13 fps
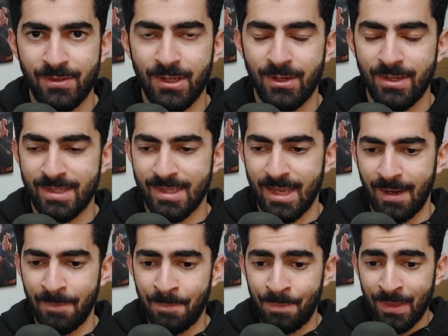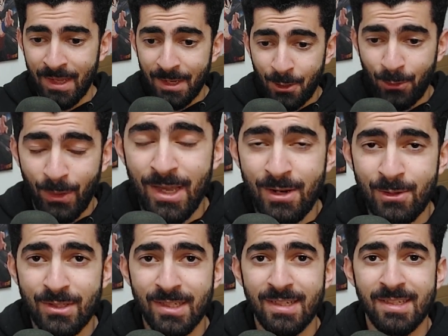video, and it's that
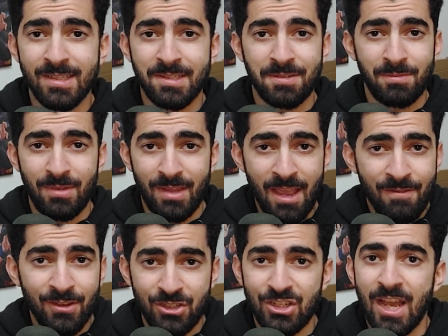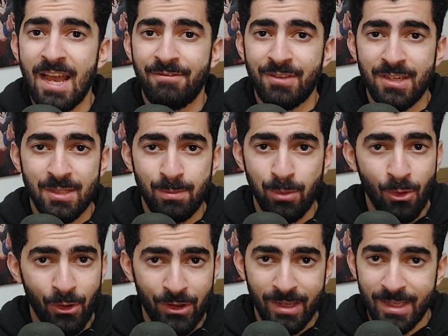Kratos is David Jaffe's
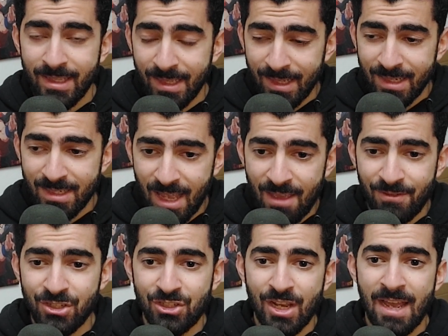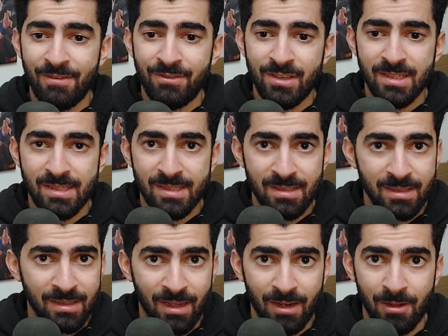boy. It is David Jaffe's
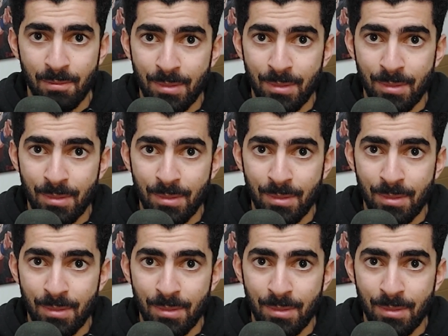little